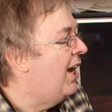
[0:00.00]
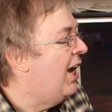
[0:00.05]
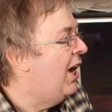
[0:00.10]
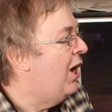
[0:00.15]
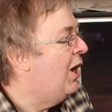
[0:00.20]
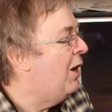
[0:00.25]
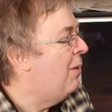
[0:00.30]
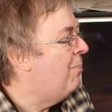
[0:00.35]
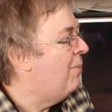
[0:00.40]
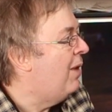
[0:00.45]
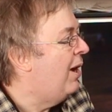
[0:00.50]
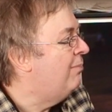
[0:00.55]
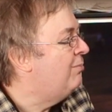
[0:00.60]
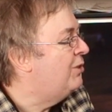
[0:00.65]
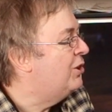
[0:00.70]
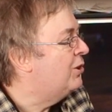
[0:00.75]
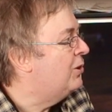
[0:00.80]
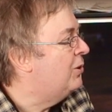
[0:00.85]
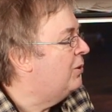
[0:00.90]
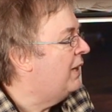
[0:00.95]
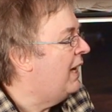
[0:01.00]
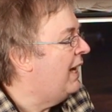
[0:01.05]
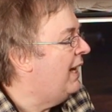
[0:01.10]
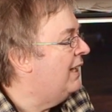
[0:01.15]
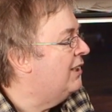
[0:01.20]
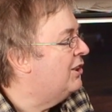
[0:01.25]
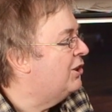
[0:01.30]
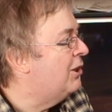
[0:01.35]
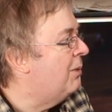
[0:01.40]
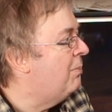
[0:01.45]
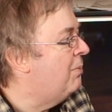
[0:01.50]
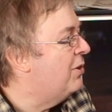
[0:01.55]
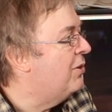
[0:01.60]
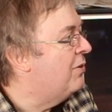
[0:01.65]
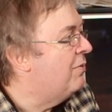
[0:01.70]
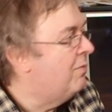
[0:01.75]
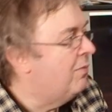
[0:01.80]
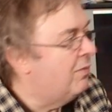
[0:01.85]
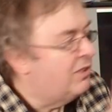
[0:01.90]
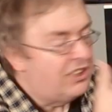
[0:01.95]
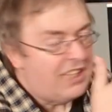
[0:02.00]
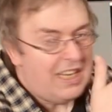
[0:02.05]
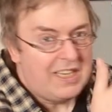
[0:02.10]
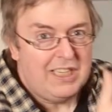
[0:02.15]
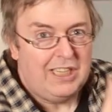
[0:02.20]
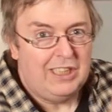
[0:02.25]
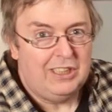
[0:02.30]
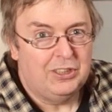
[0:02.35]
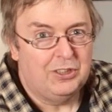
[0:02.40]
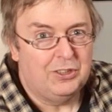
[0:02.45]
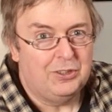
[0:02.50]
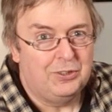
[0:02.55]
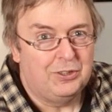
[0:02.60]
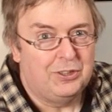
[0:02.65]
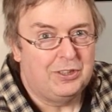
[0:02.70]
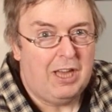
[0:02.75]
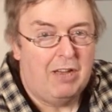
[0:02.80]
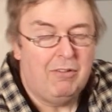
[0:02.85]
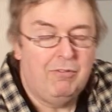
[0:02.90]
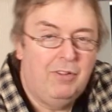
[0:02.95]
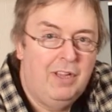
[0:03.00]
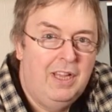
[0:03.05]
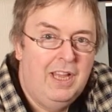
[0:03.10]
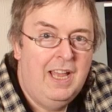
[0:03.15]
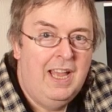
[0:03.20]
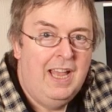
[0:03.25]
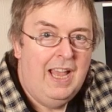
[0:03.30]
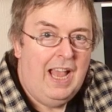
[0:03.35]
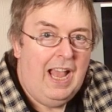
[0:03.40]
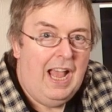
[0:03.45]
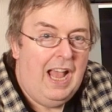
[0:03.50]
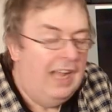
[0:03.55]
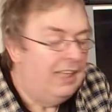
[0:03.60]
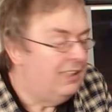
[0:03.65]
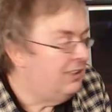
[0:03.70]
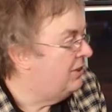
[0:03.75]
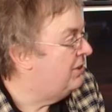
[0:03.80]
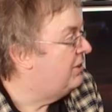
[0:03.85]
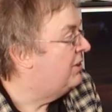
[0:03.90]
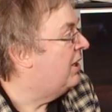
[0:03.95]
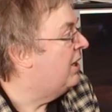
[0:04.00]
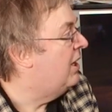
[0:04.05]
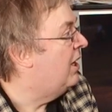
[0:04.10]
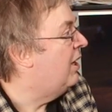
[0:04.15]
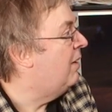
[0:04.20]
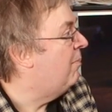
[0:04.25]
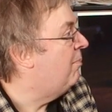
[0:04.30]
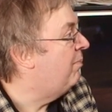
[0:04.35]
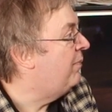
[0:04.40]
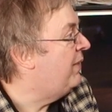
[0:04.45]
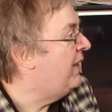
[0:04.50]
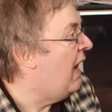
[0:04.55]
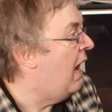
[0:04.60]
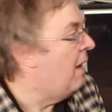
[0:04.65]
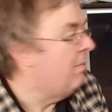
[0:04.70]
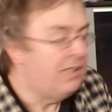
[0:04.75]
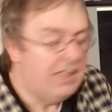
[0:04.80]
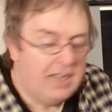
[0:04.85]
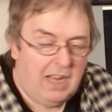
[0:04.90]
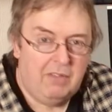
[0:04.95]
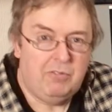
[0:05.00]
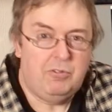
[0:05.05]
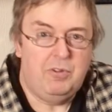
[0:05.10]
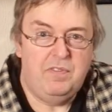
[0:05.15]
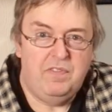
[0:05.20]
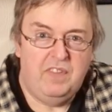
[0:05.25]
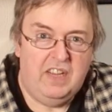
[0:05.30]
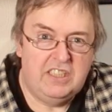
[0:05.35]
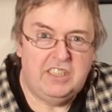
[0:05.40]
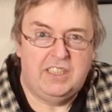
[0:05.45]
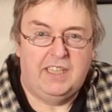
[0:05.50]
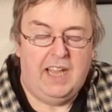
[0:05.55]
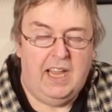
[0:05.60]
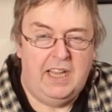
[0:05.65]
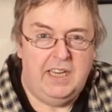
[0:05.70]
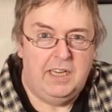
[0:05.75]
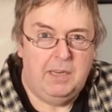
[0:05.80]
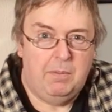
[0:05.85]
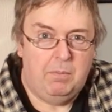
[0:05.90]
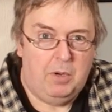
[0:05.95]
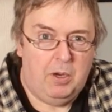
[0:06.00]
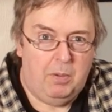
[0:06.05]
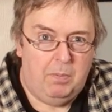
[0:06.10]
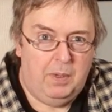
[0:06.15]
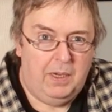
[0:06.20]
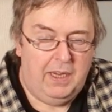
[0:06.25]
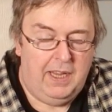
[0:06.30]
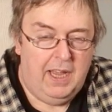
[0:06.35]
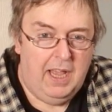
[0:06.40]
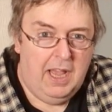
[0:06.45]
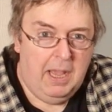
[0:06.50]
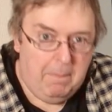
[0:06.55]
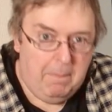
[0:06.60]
I'm just looking at some of the settings and stuff, and I'm going to have to investigate it properly.